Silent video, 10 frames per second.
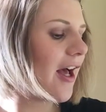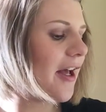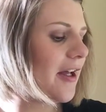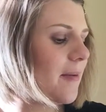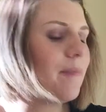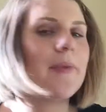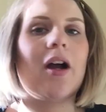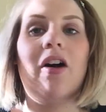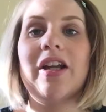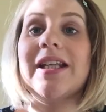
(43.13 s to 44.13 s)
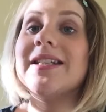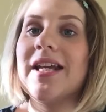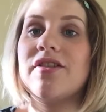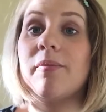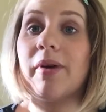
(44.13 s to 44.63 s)
I
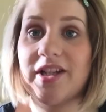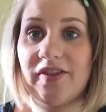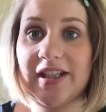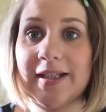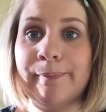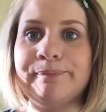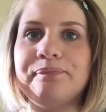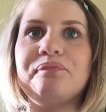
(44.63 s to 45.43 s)
intend on breastfeeding,